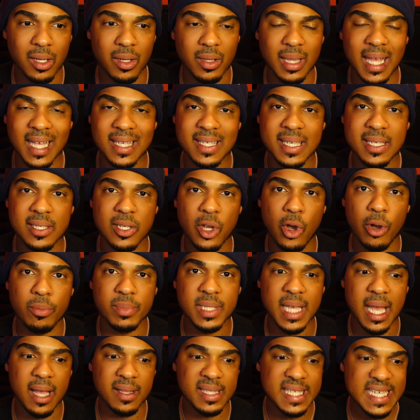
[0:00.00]
that's his
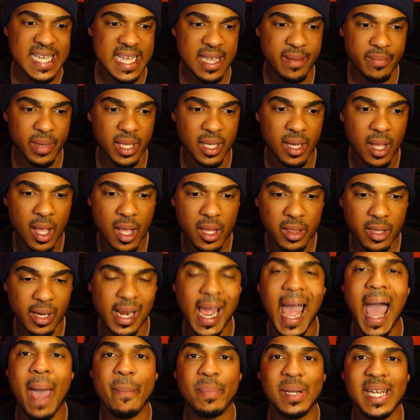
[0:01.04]
hometown team, and they're
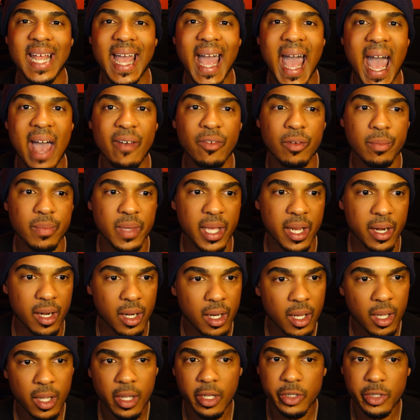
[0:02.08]
happy to have him there.